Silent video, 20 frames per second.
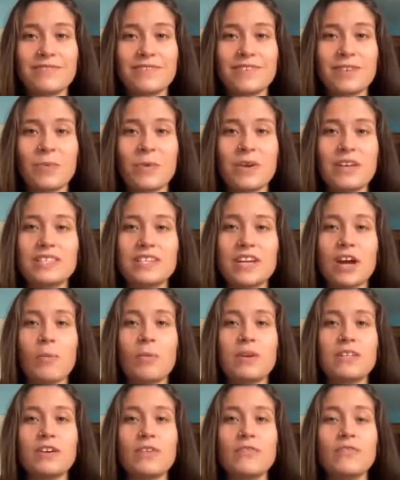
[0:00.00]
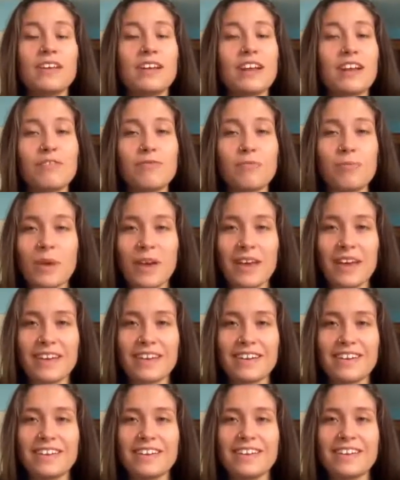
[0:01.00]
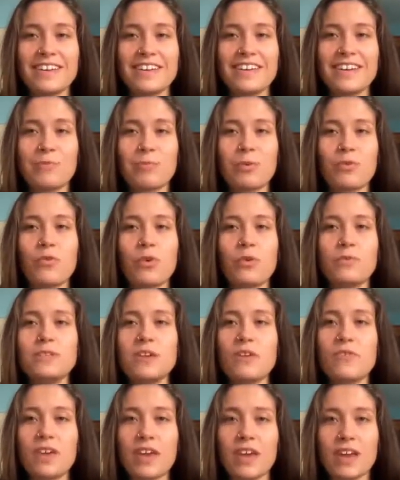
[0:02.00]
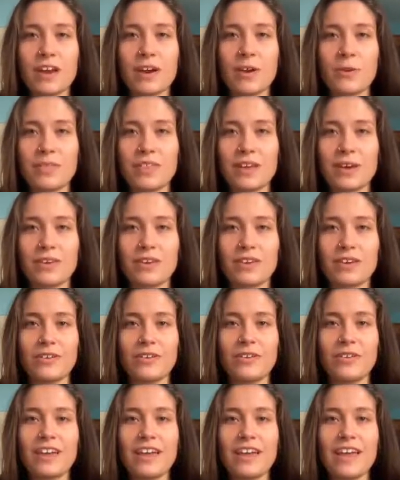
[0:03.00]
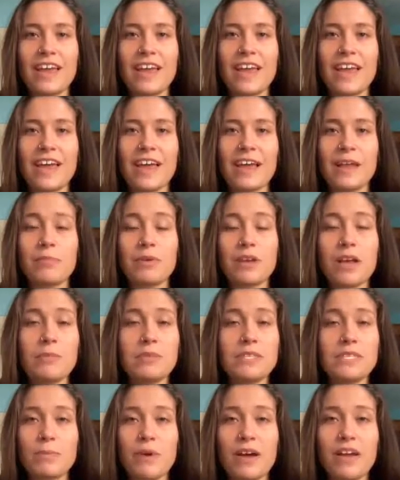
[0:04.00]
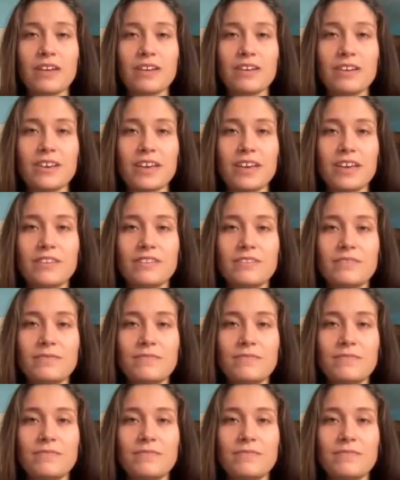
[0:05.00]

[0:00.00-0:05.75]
ways to help myself get out of bed, perform self care without guilt, and become inspired again.